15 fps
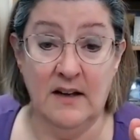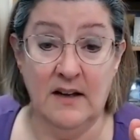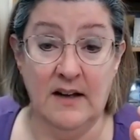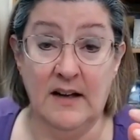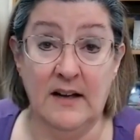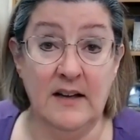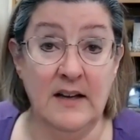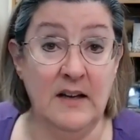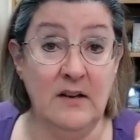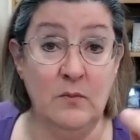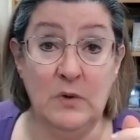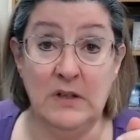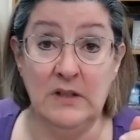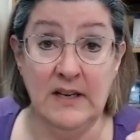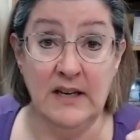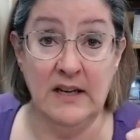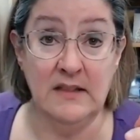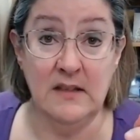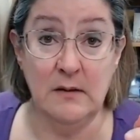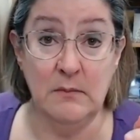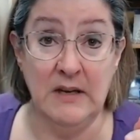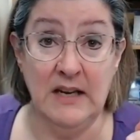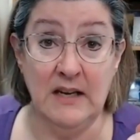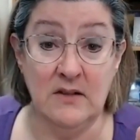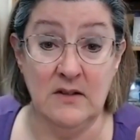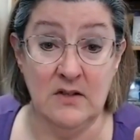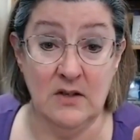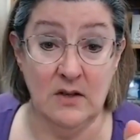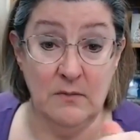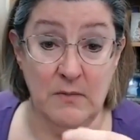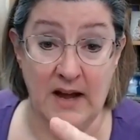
And we'll get them answered.